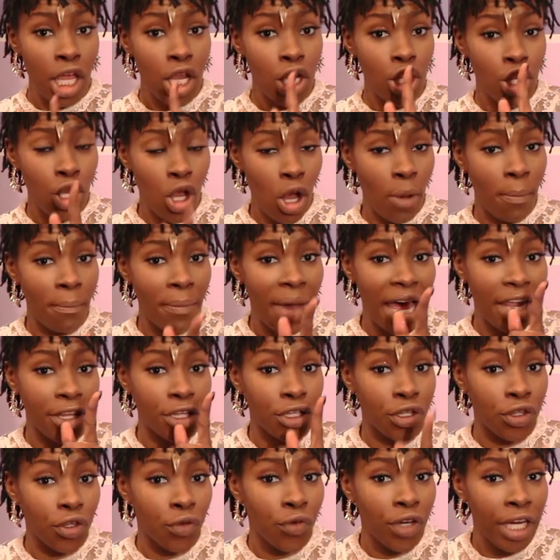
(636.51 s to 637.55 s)
Number
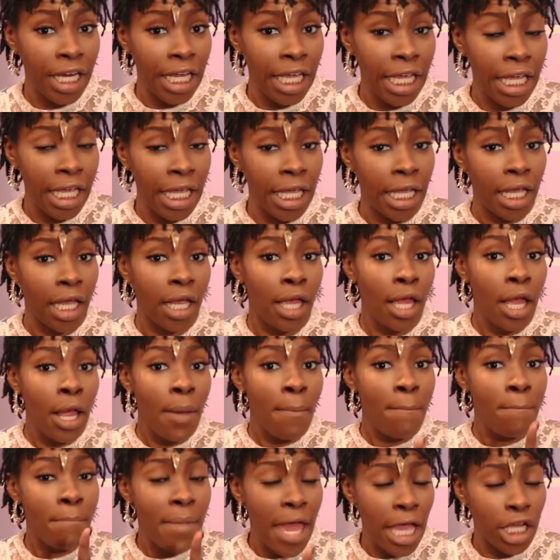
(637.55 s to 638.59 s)
3,
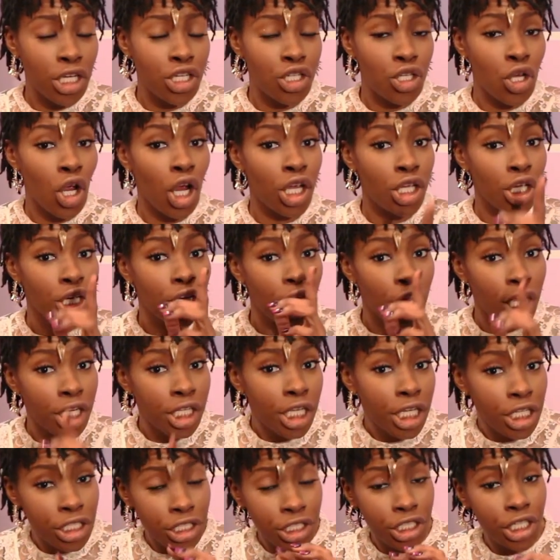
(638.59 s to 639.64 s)
make sure you
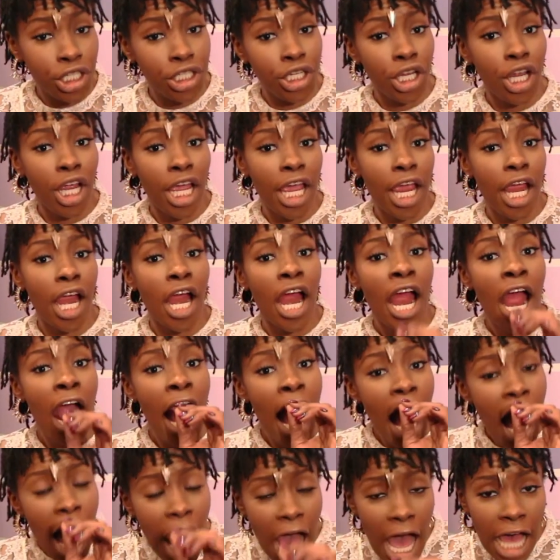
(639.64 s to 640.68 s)
condition your hair
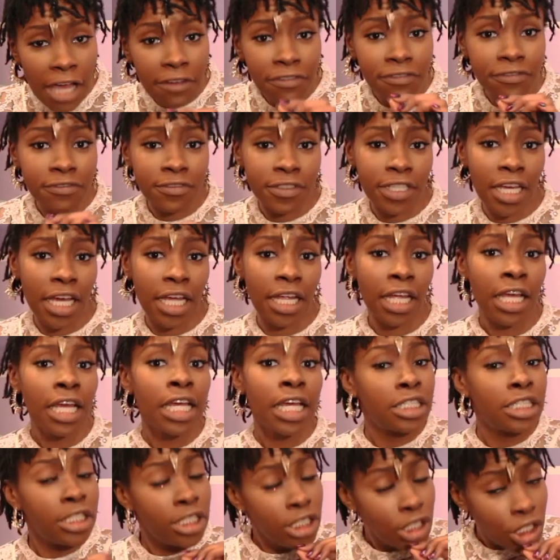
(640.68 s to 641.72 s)
after
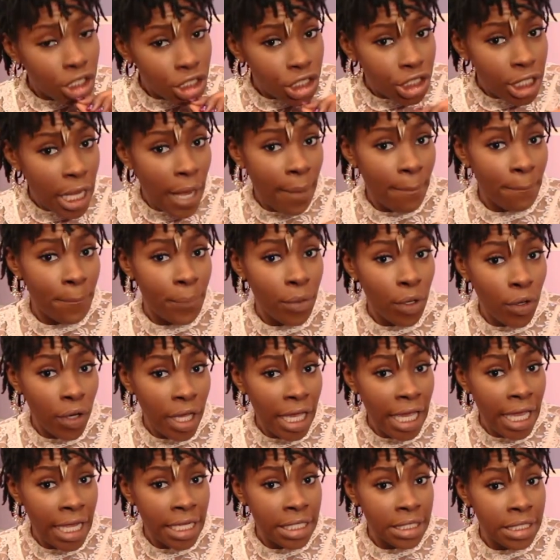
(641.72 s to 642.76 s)
you shampoo
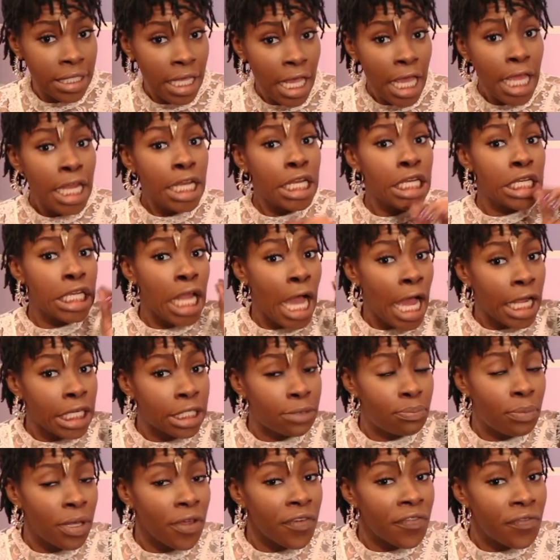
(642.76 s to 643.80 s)
it.
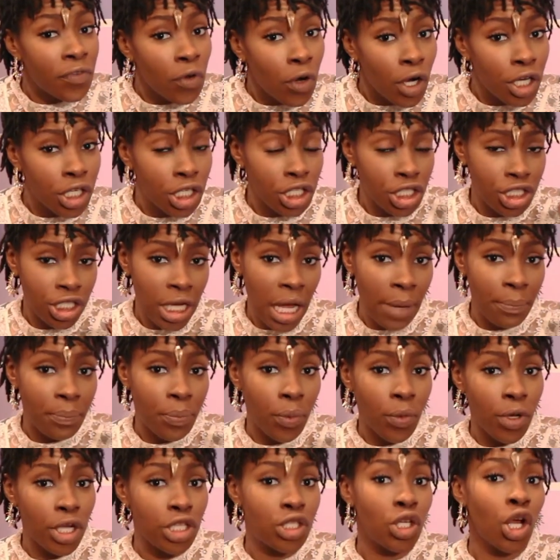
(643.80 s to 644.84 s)
Not before you
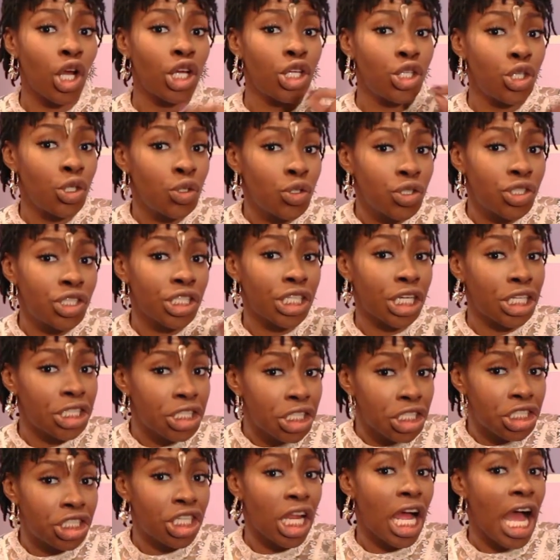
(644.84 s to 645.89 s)
shampoo it or use the
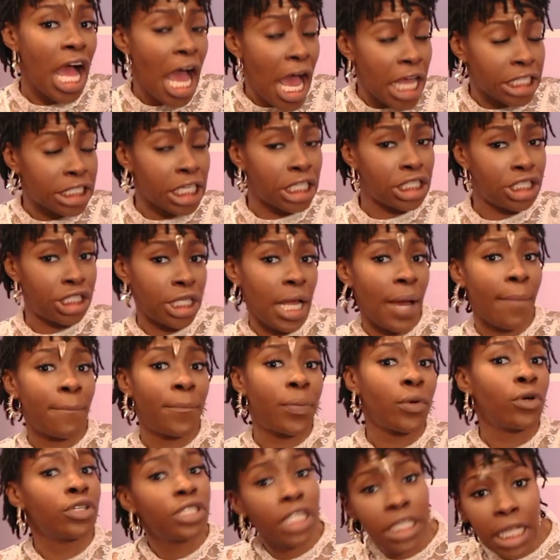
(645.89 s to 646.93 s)
conditioner as a
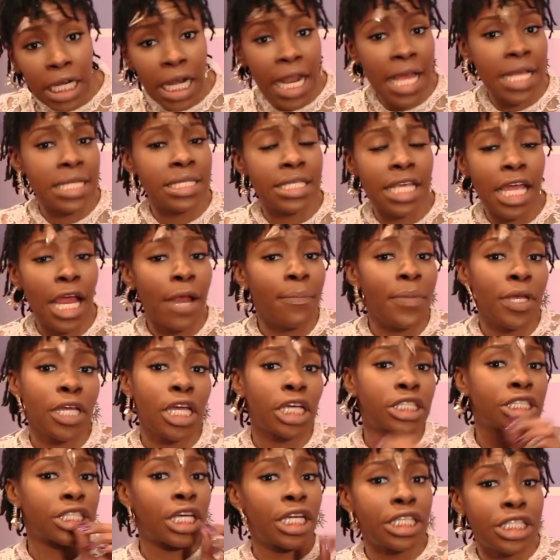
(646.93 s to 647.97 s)
shampoo to cleanse hair,
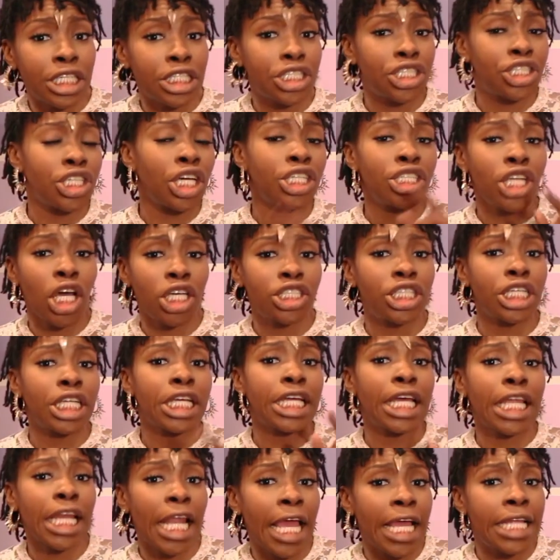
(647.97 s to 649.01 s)
because conditioner
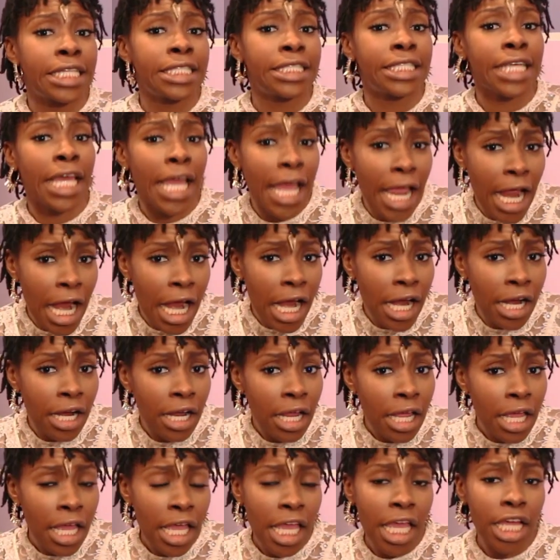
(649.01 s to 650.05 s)
doesn't cleanse
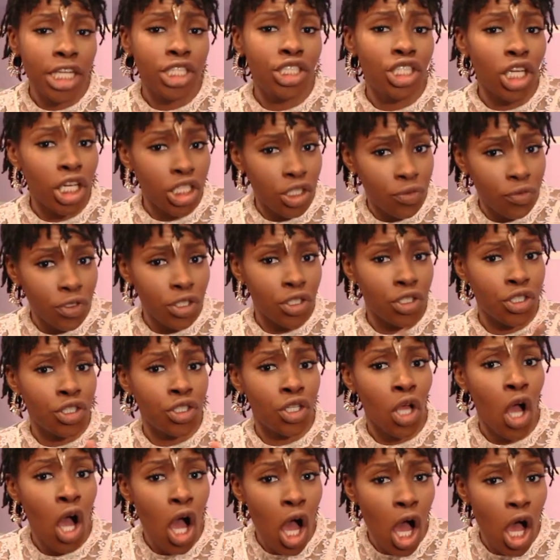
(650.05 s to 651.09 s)
hair. It just
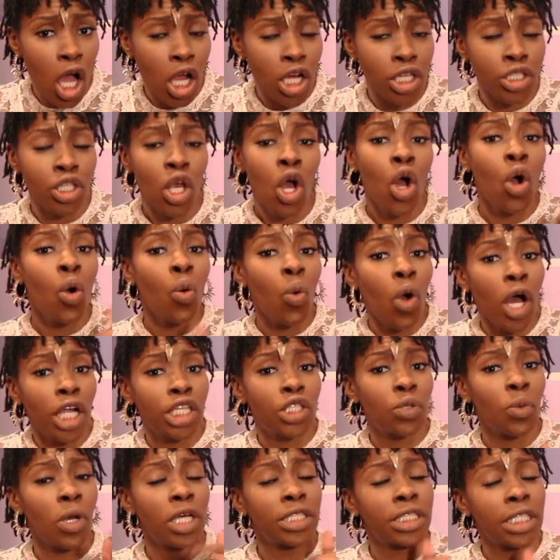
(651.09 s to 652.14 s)
restores
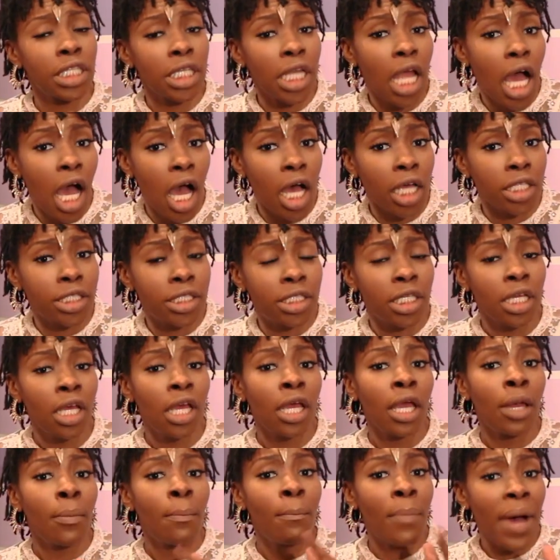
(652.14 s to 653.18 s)
what was lost
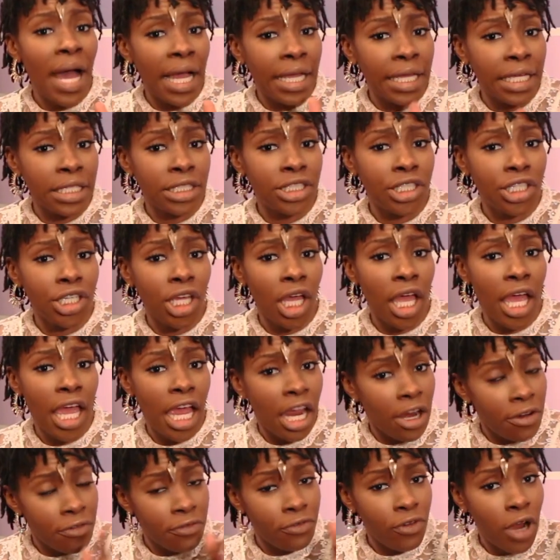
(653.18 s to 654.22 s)
back into your
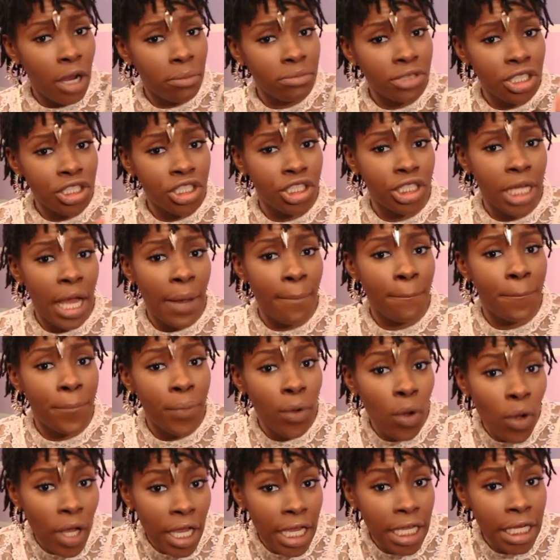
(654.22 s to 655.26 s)
hair from the
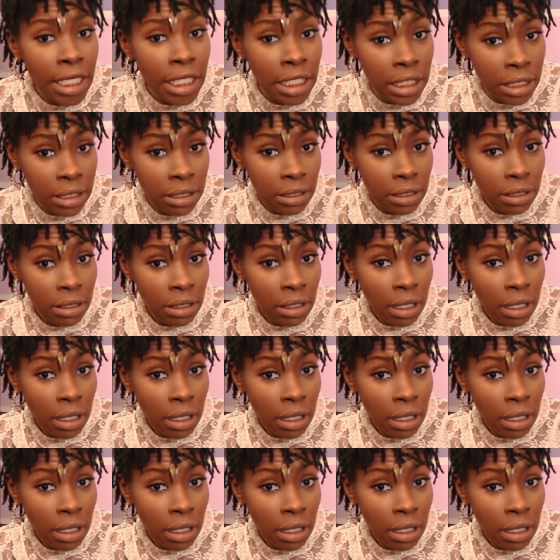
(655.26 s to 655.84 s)
shampooing.